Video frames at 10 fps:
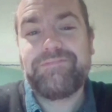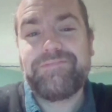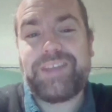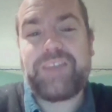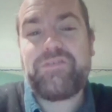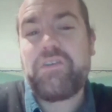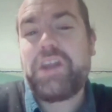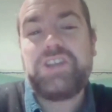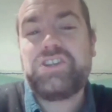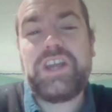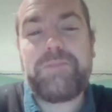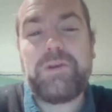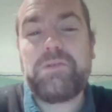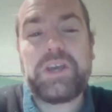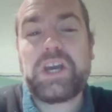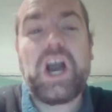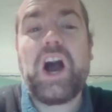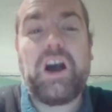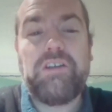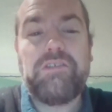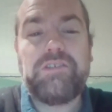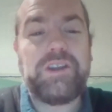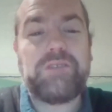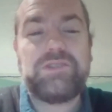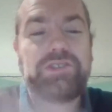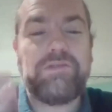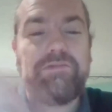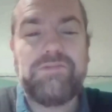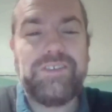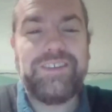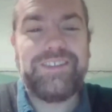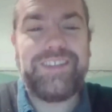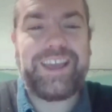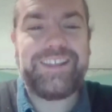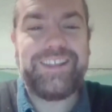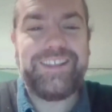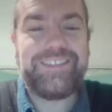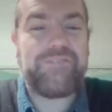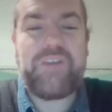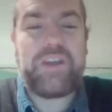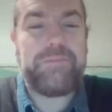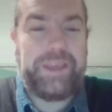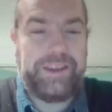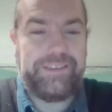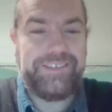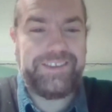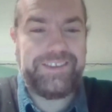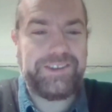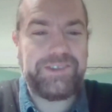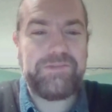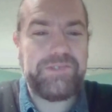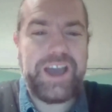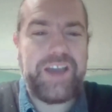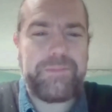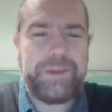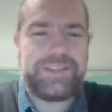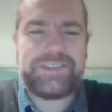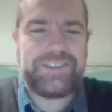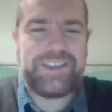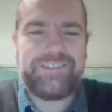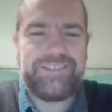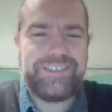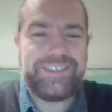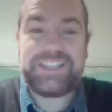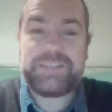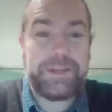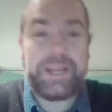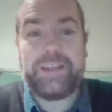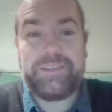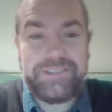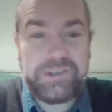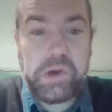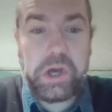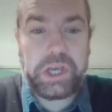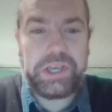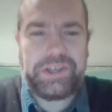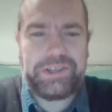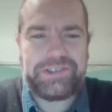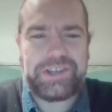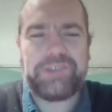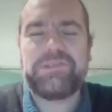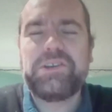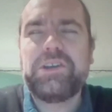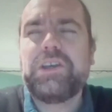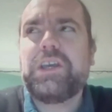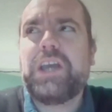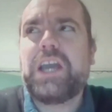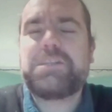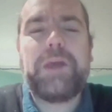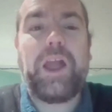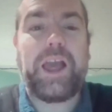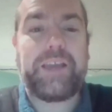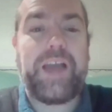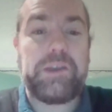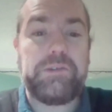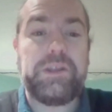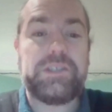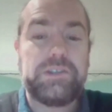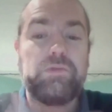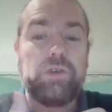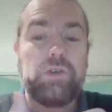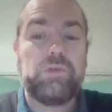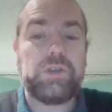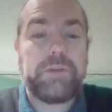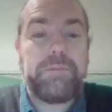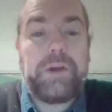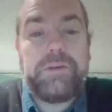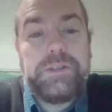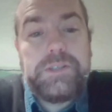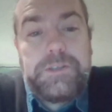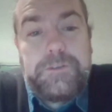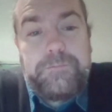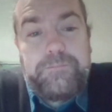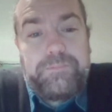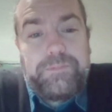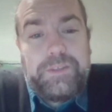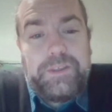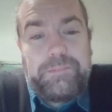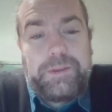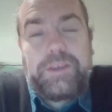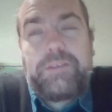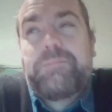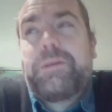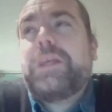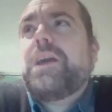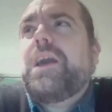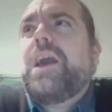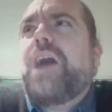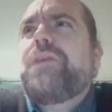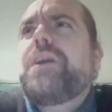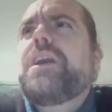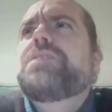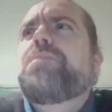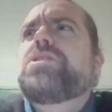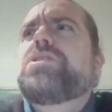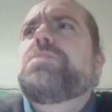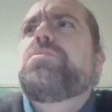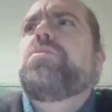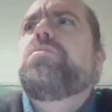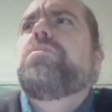Like if you're an engineer building a car, you don't just do like the fun bit. You do all the other bits that need to be done to work, you know. So it's a bit like that. You need to do all the components. But I think it's possible.